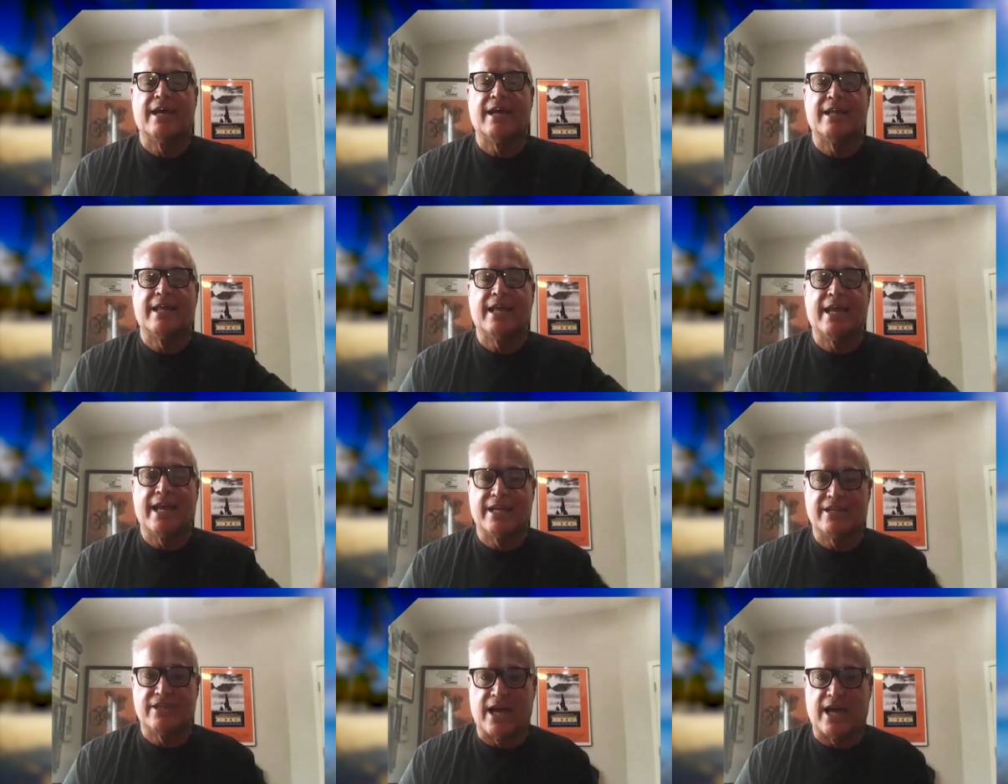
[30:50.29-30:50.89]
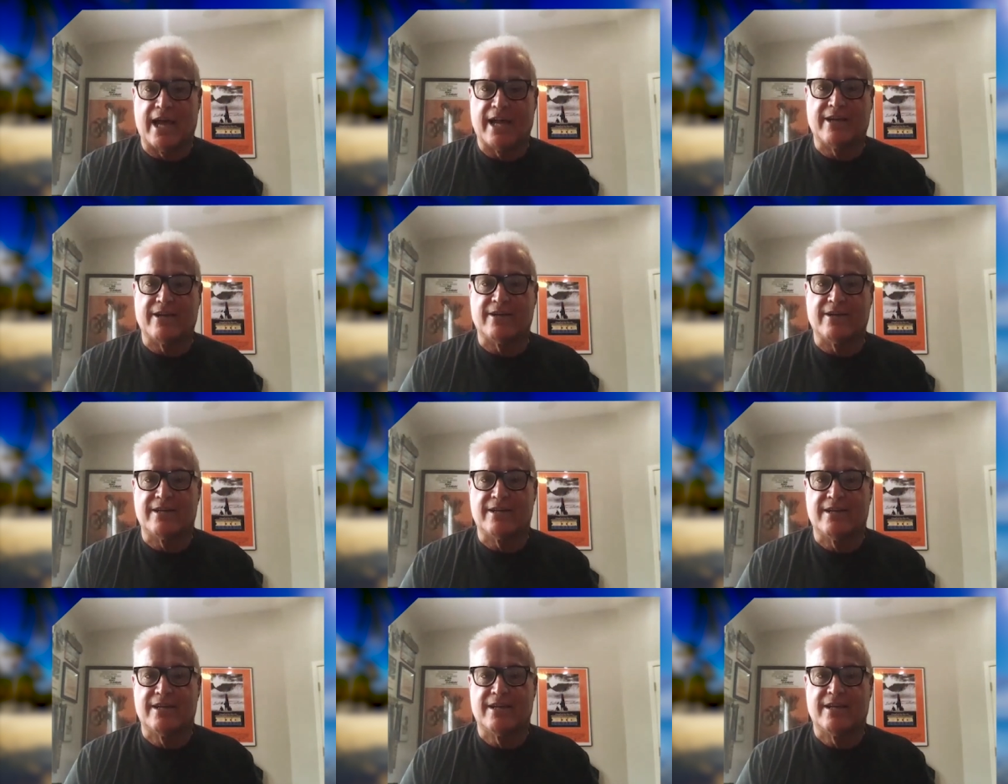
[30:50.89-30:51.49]
They get tired.
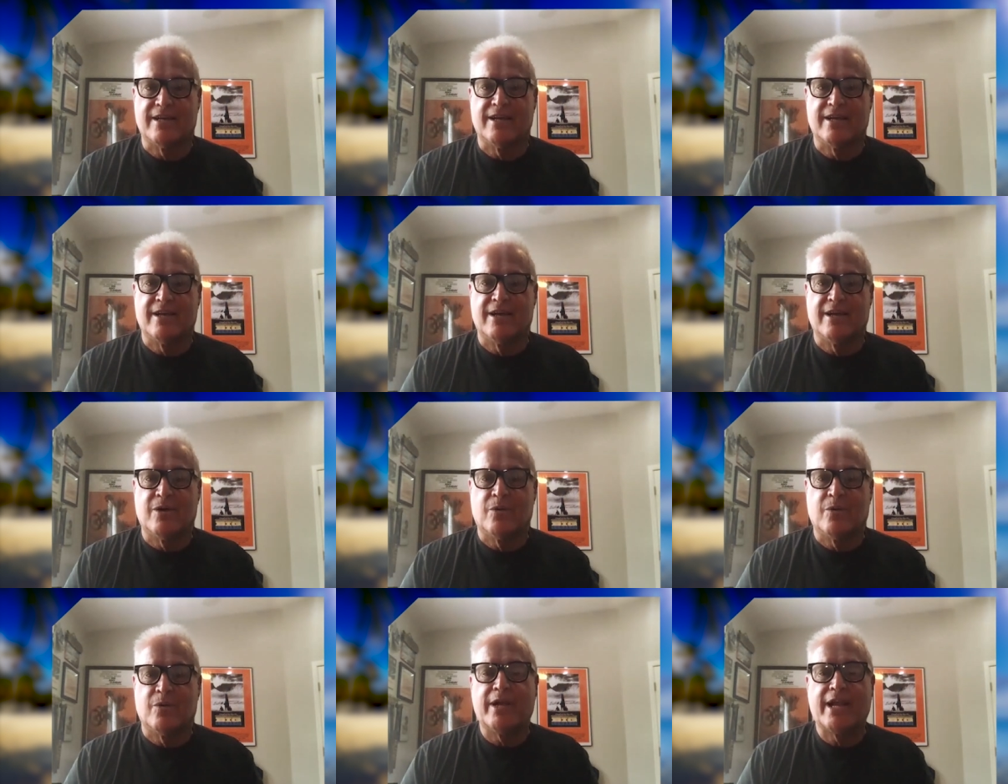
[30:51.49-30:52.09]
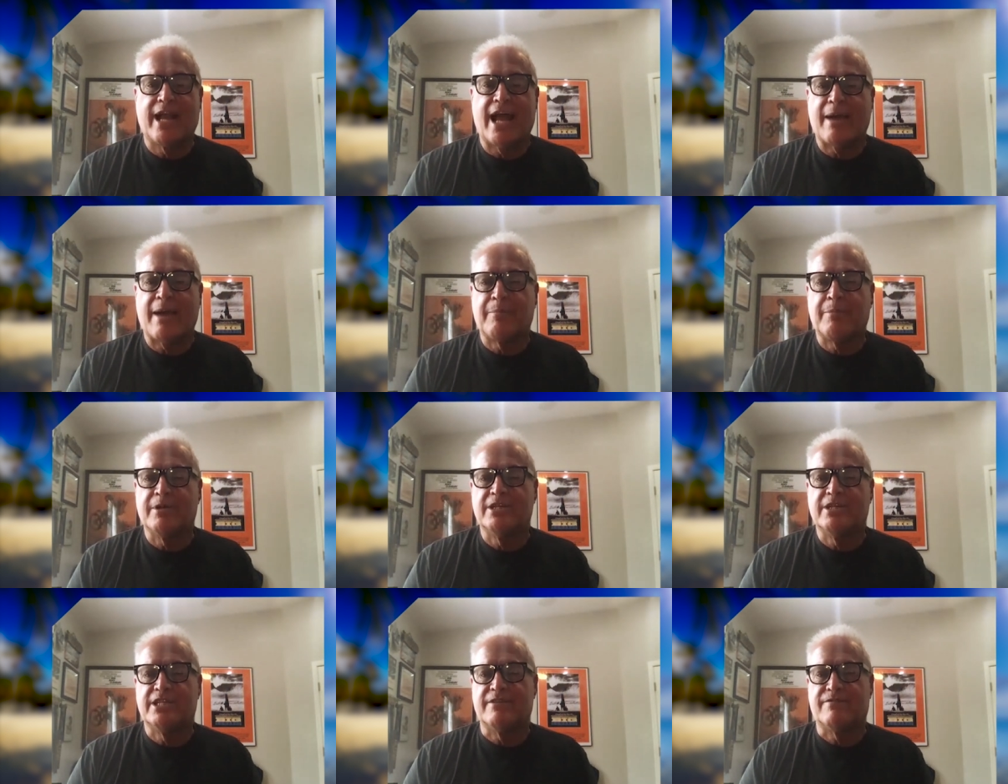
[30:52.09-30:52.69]
What
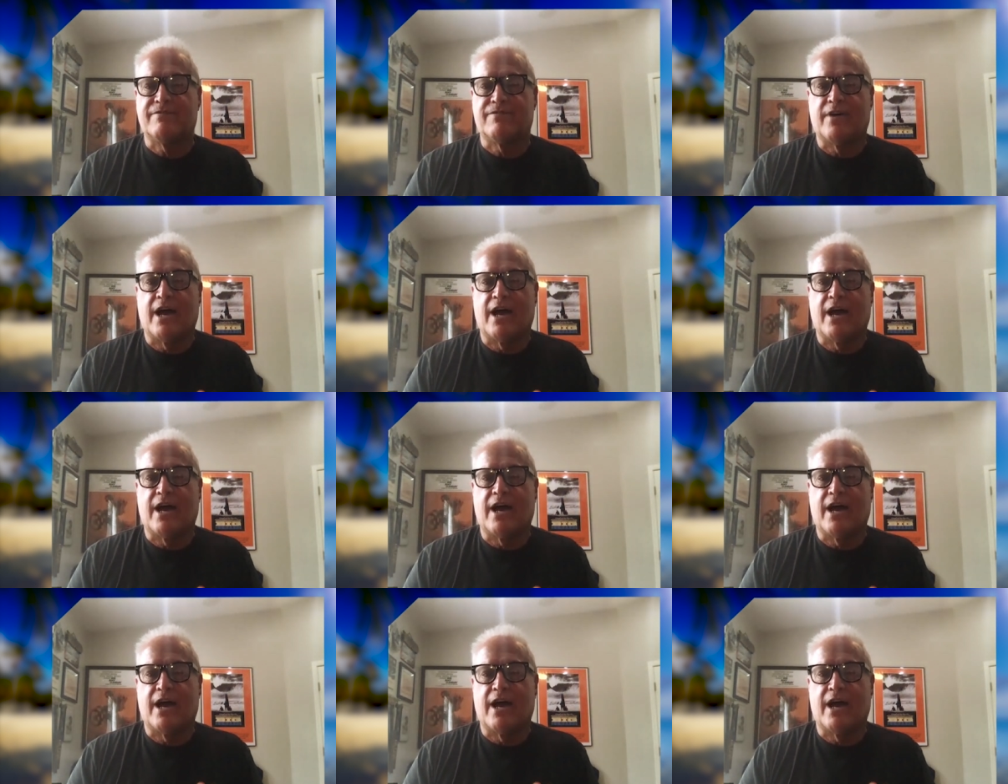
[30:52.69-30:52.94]
happens if